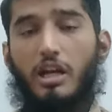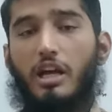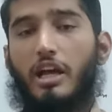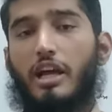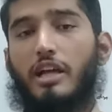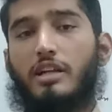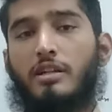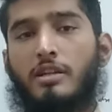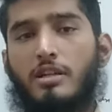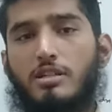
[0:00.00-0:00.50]

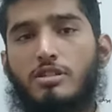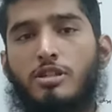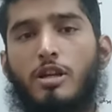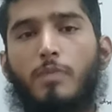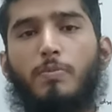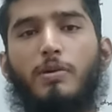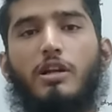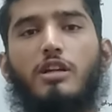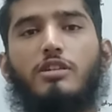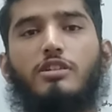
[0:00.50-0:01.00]
and this
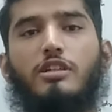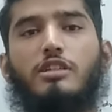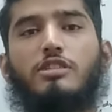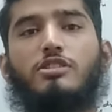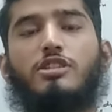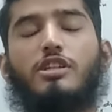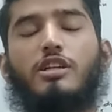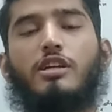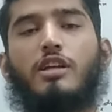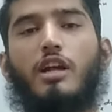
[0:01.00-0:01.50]
definite
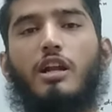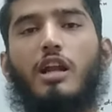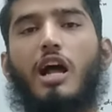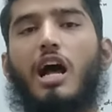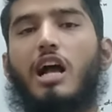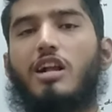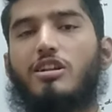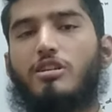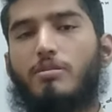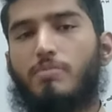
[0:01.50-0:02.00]
integral,
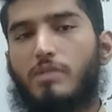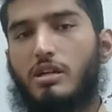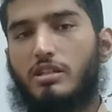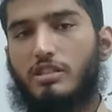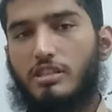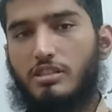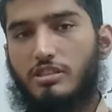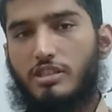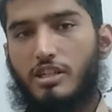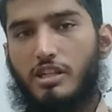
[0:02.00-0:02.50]

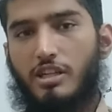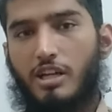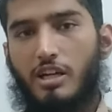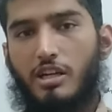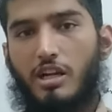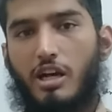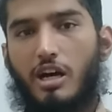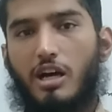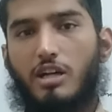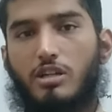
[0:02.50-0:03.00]
algebraic integral
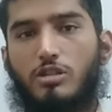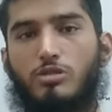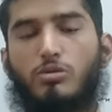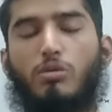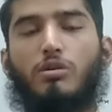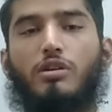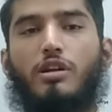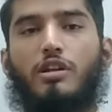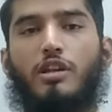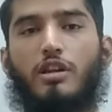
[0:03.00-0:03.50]
are
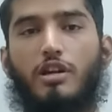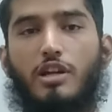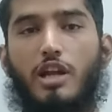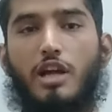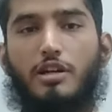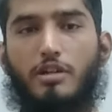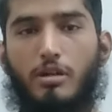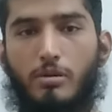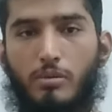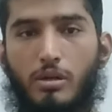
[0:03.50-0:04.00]
totally
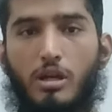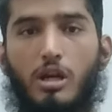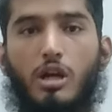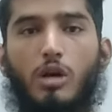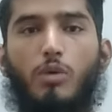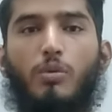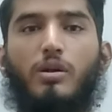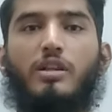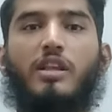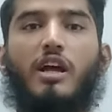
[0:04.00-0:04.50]
related
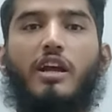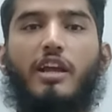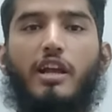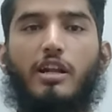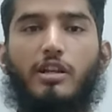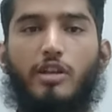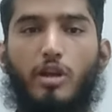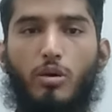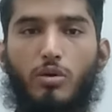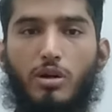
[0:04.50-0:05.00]
with the
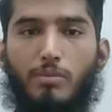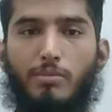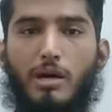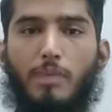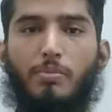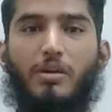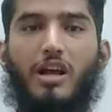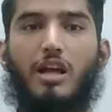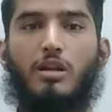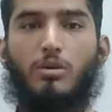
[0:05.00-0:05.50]
King Theorem
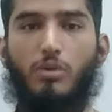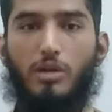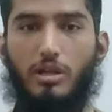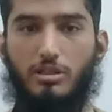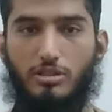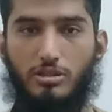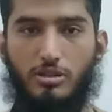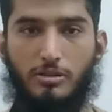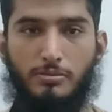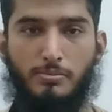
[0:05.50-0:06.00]
of
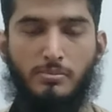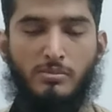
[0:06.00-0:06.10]
calculus.